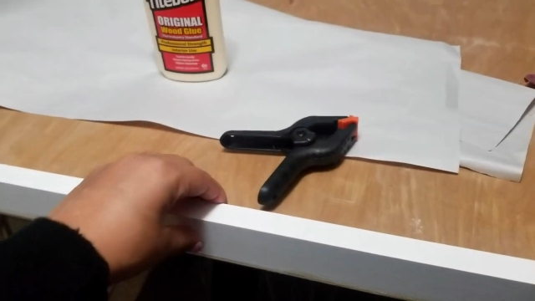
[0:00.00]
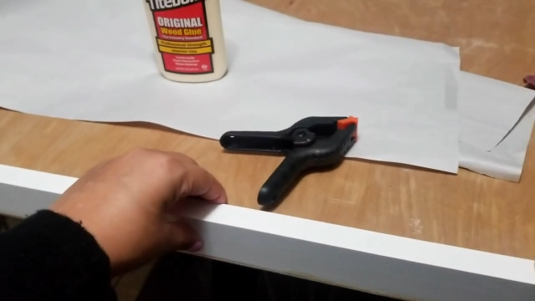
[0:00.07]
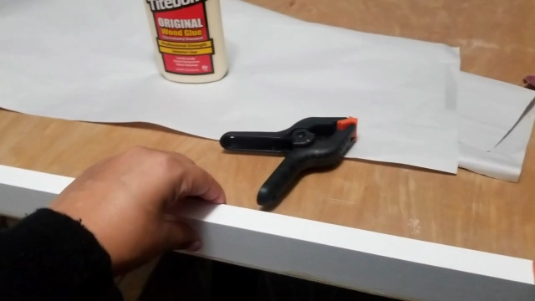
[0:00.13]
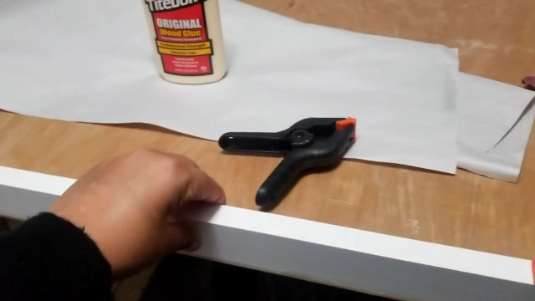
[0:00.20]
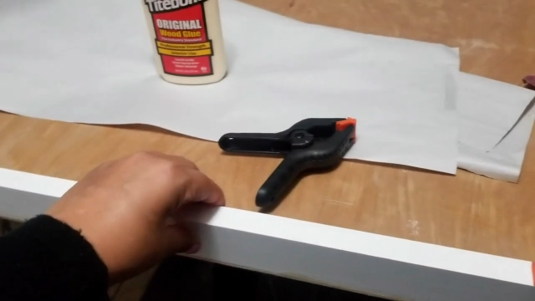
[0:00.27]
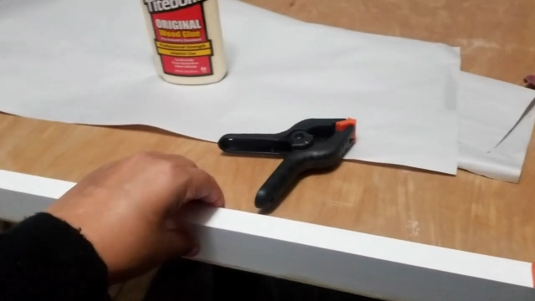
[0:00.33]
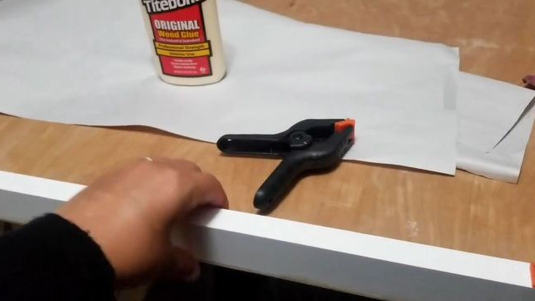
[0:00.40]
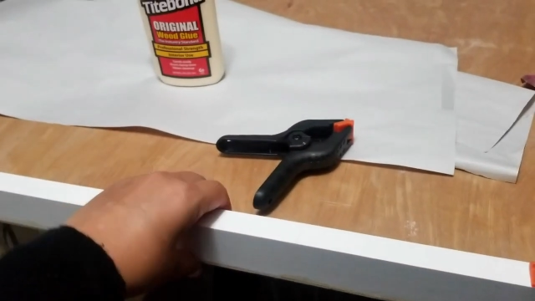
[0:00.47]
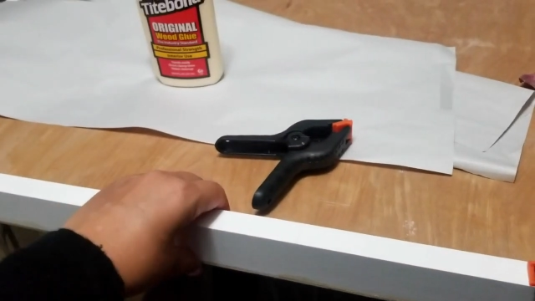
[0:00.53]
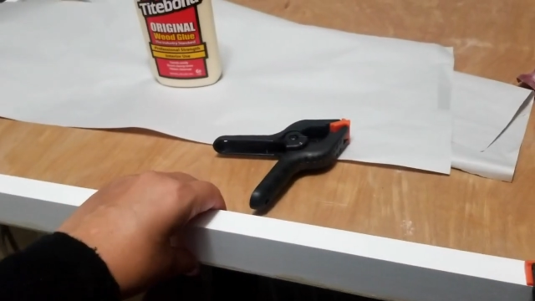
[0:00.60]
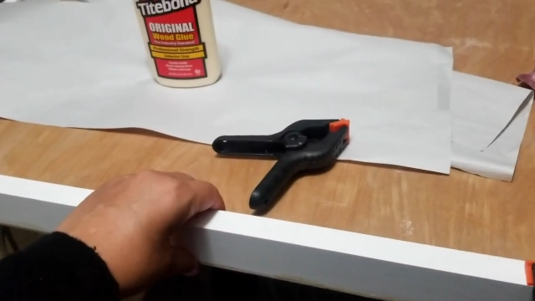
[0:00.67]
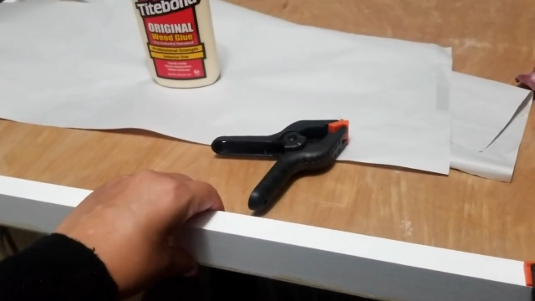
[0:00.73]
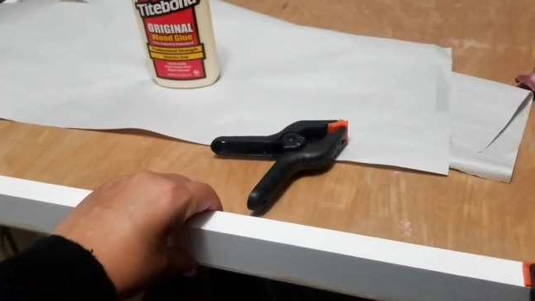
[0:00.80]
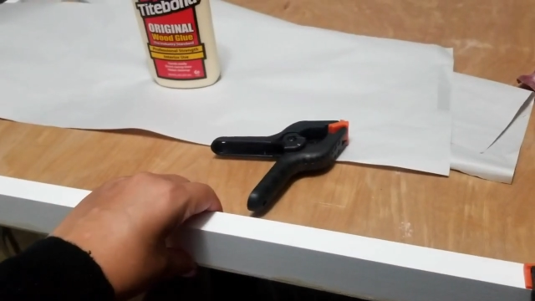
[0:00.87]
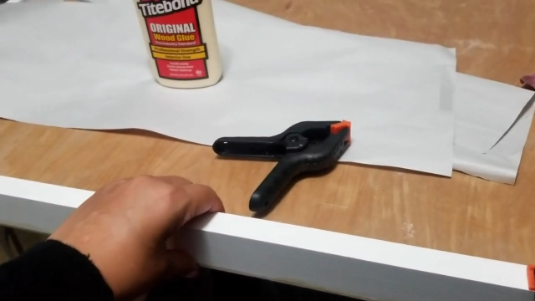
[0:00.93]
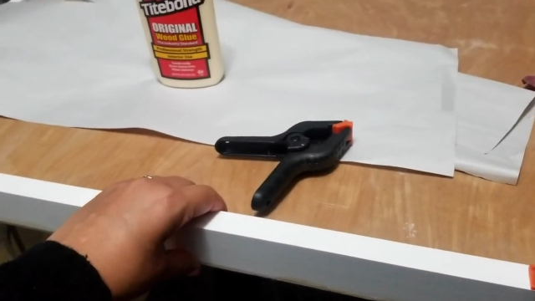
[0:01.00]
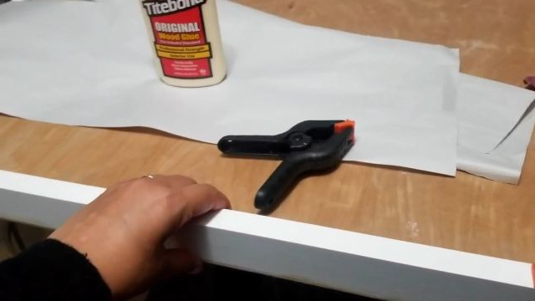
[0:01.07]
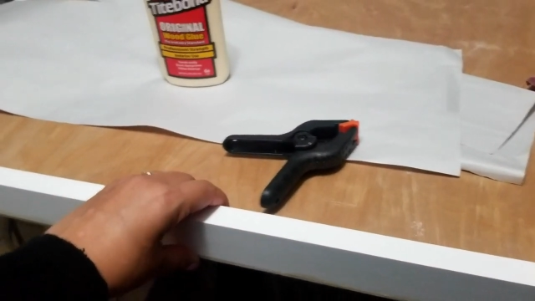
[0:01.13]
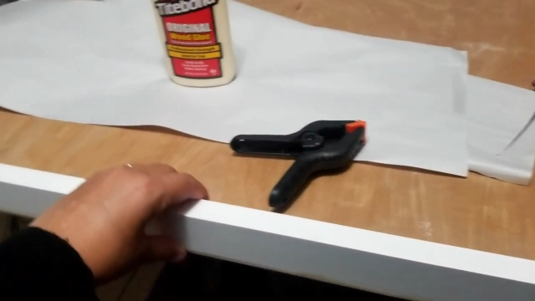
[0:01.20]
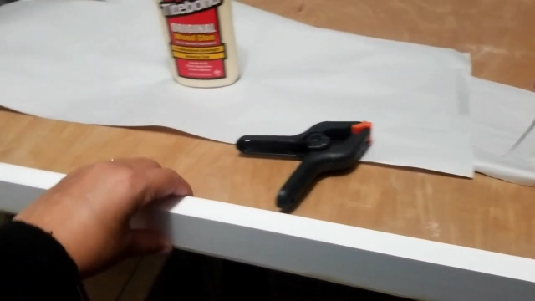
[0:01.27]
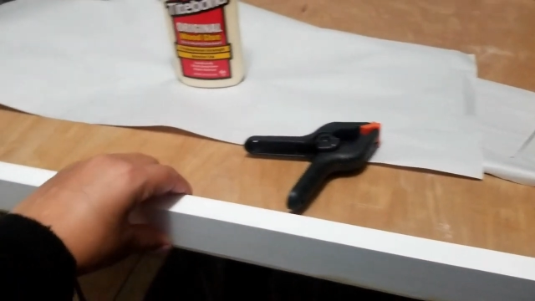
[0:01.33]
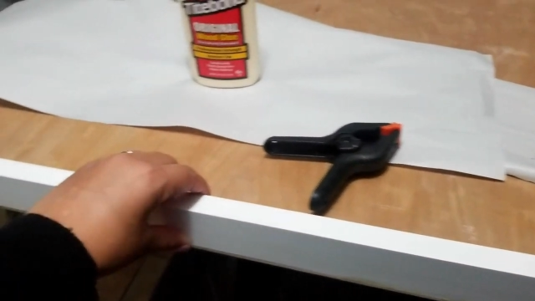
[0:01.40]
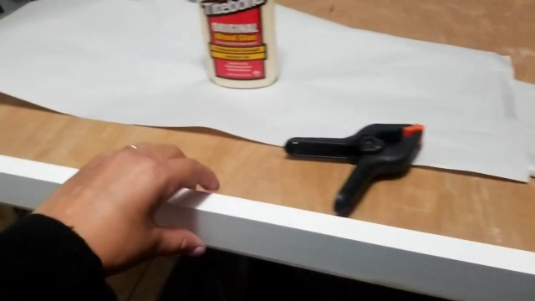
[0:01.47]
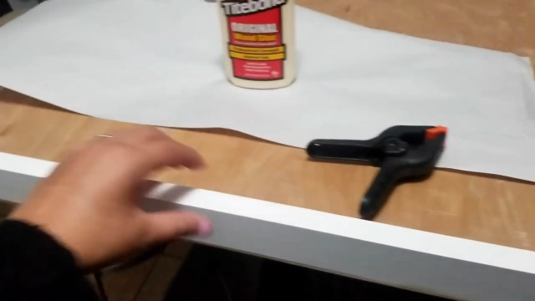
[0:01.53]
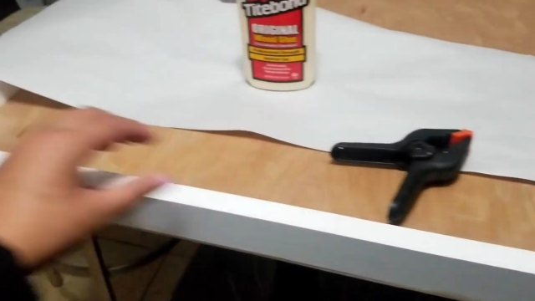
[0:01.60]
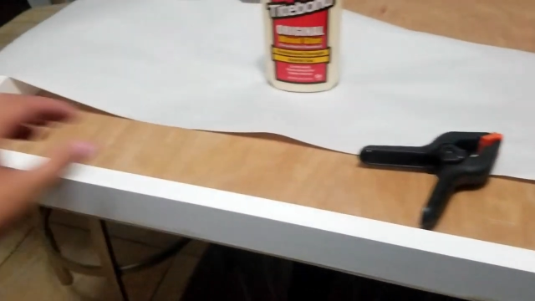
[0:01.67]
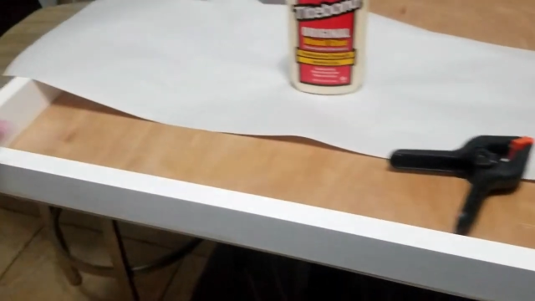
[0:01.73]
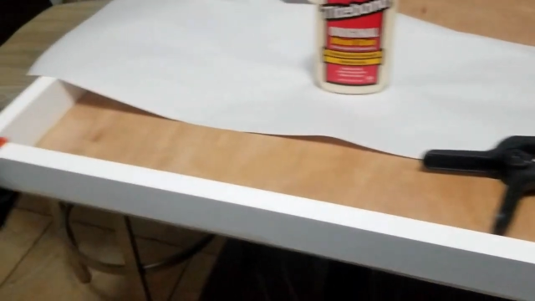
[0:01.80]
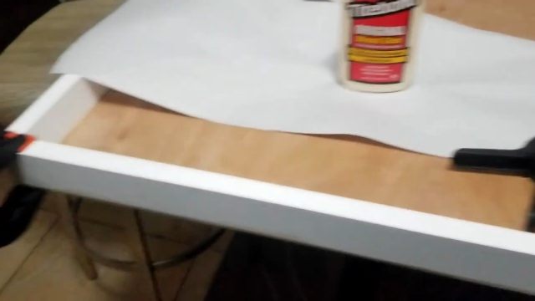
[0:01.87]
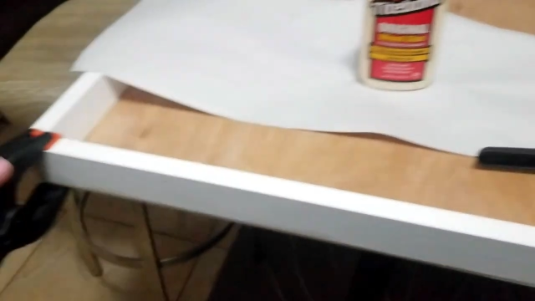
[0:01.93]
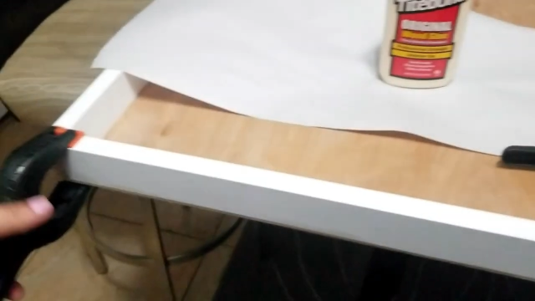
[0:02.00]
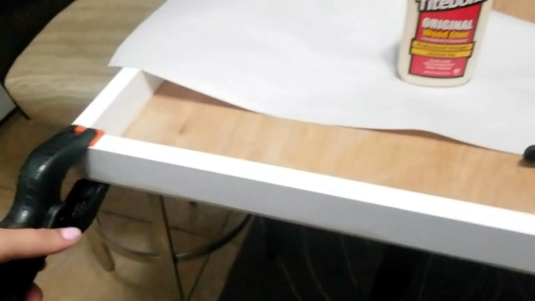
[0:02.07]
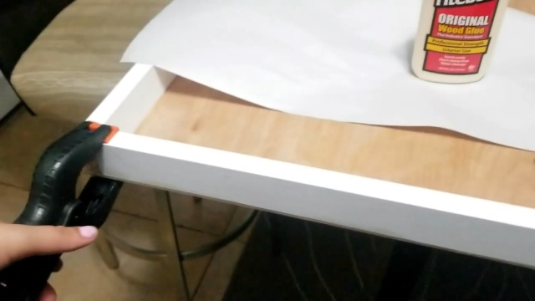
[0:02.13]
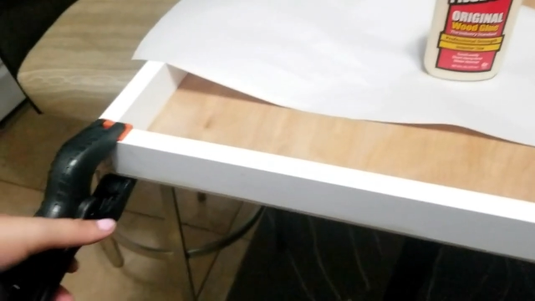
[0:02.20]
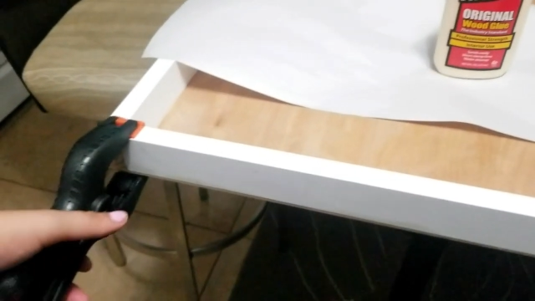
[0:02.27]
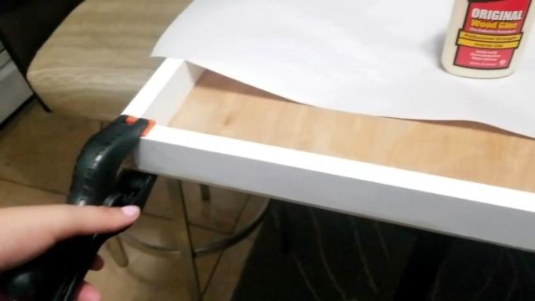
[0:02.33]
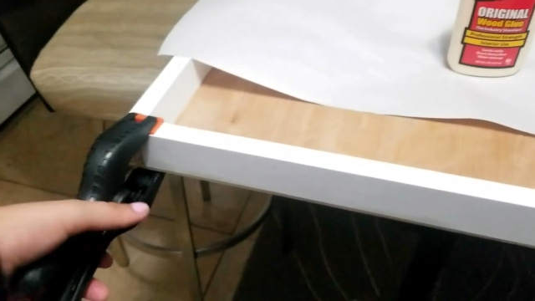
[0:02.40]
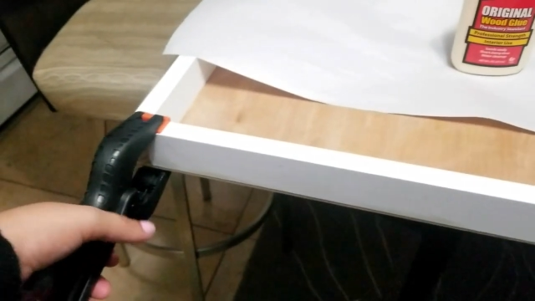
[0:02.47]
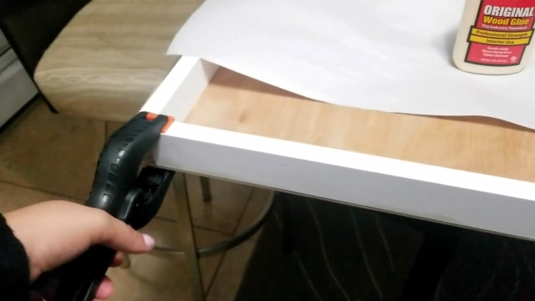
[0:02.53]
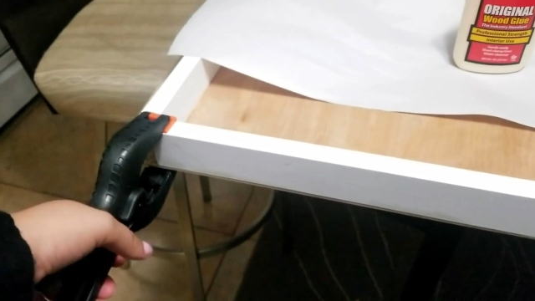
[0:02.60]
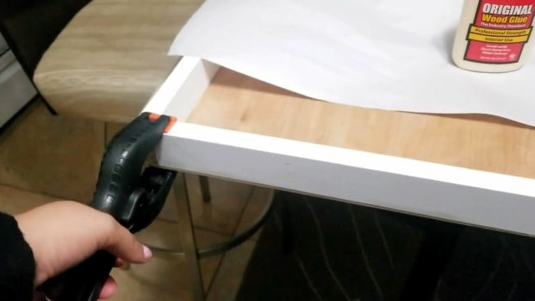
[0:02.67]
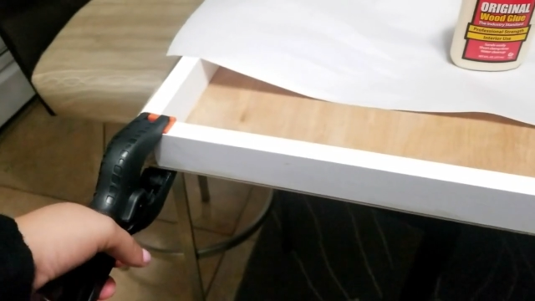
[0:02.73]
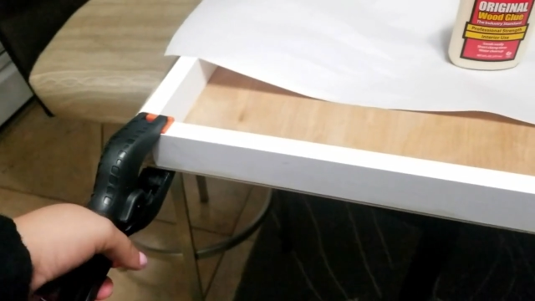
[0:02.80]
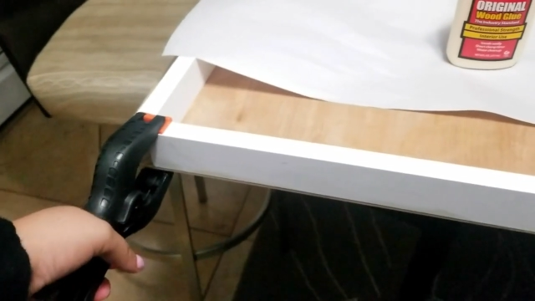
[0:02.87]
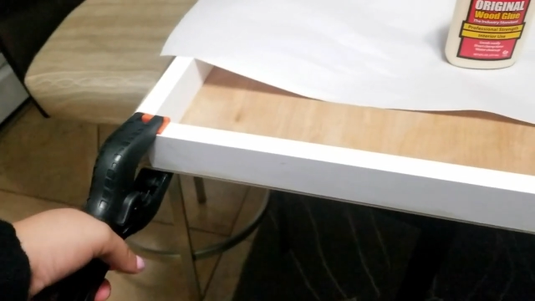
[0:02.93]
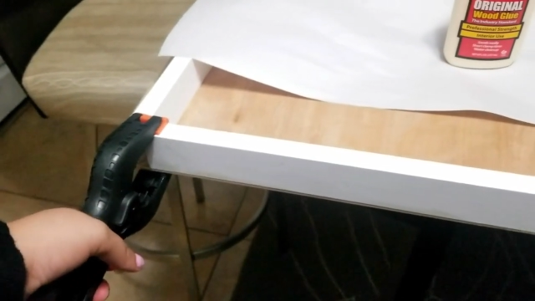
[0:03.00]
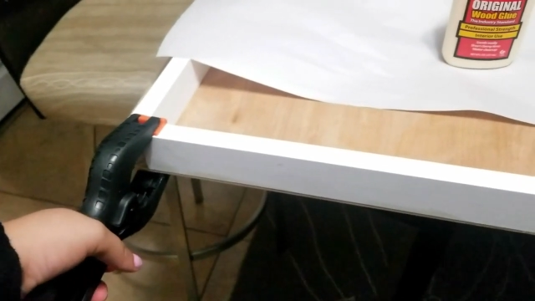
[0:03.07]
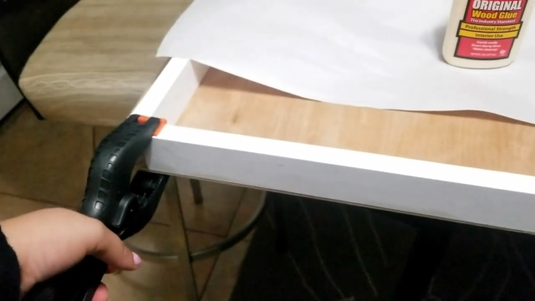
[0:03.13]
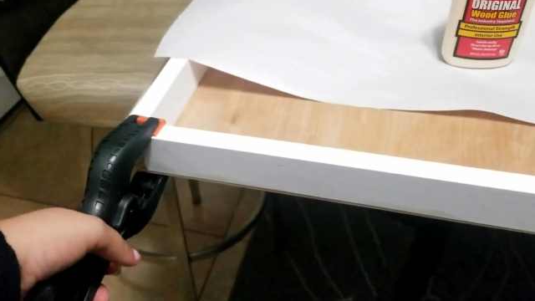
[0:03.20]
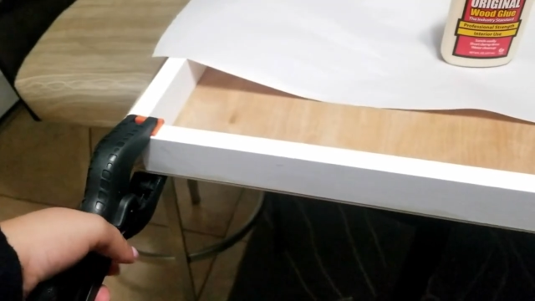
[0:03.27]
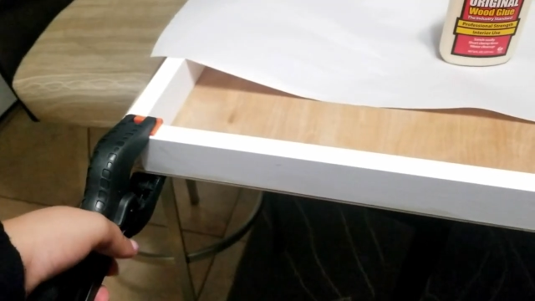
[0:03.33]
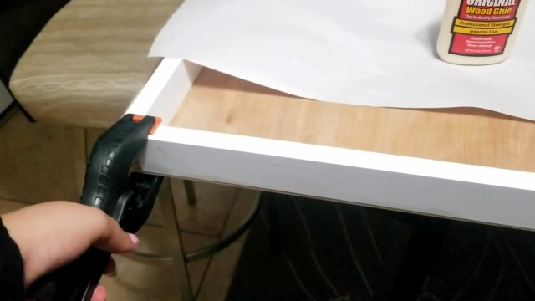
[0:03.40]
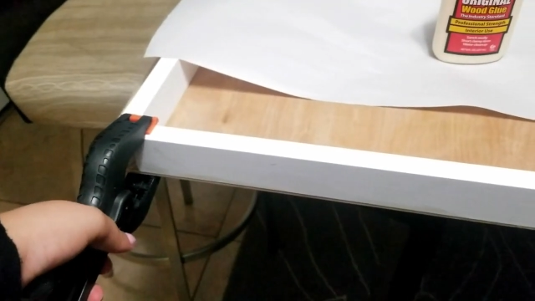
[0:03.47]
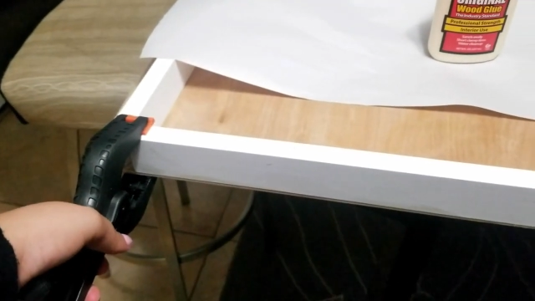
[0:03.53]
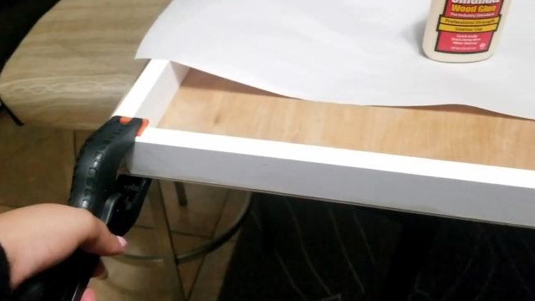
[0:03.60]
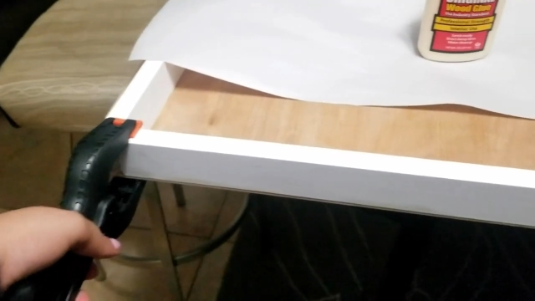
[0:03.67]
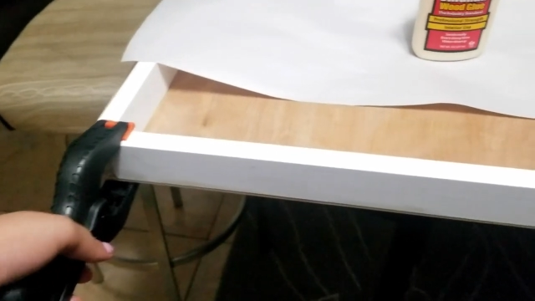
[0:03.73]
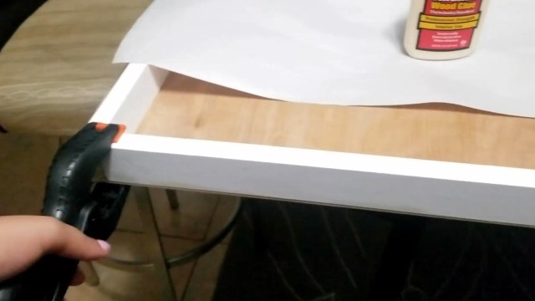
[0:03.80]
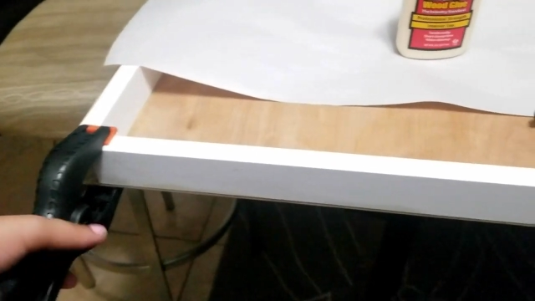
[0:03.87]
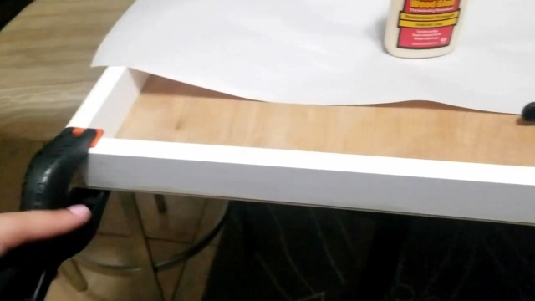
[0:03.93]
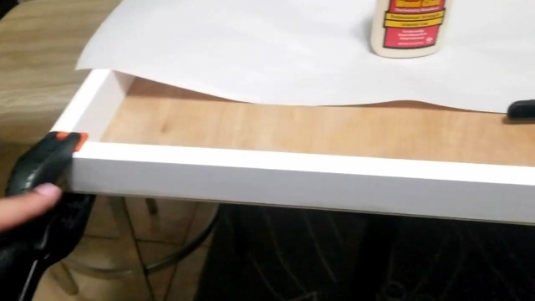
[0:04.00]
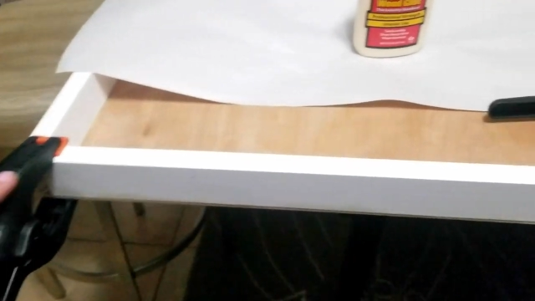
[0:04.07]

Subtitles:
No face is visible, so there are no lips to read.